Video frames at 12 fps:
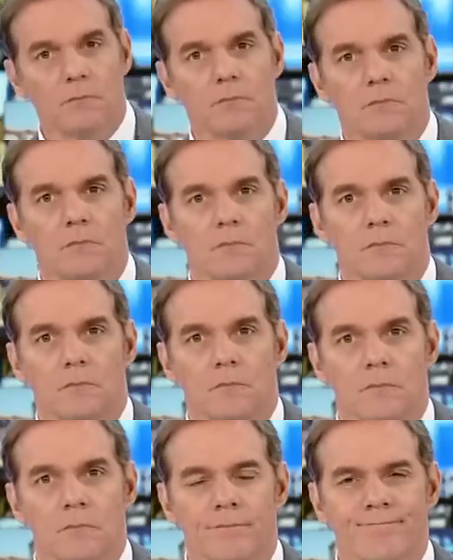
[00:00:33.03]

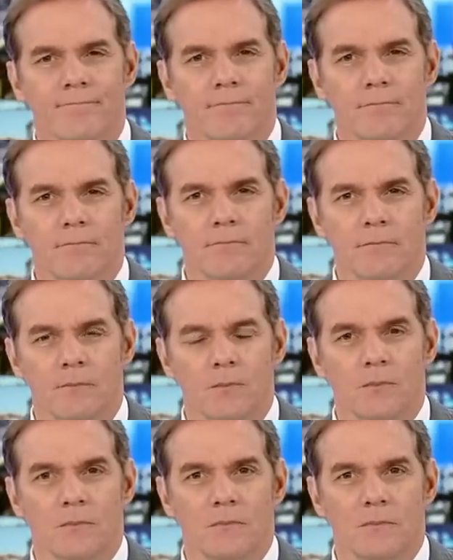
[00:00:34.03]

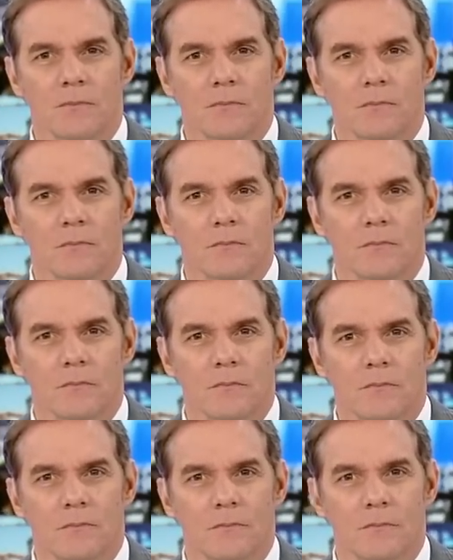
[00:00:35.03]

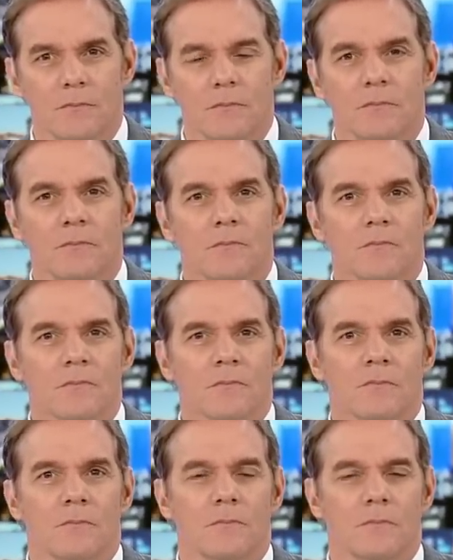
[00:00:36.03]

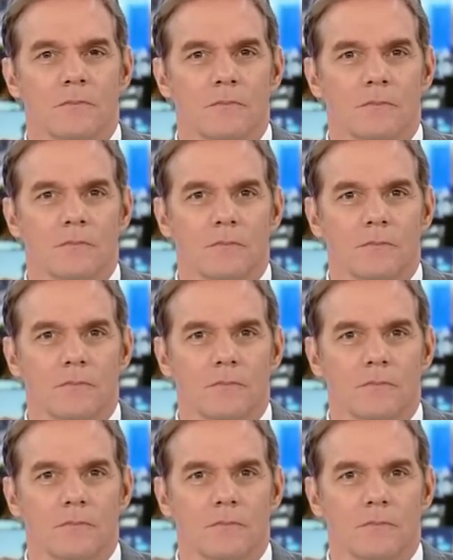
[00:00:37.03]
[no speech]